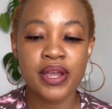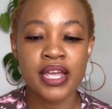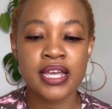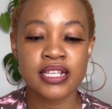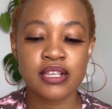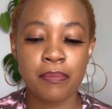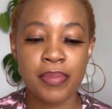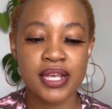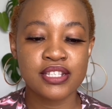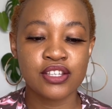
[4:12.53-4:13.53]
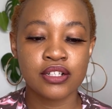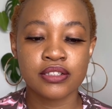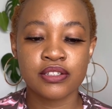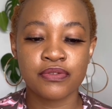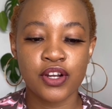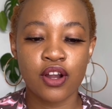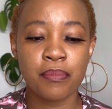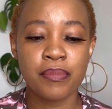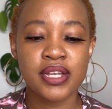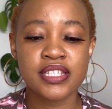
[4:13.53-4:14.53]
is personal
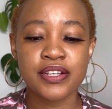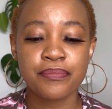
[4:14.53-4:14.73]
development,